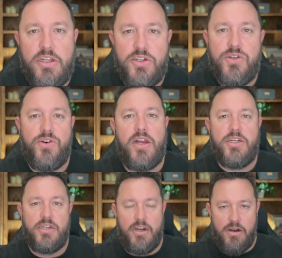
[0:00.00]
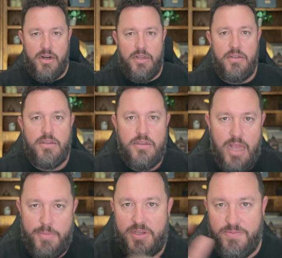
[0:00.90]
discretionary
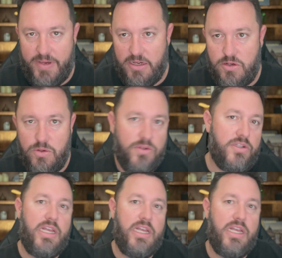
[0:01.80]
types of vehicles,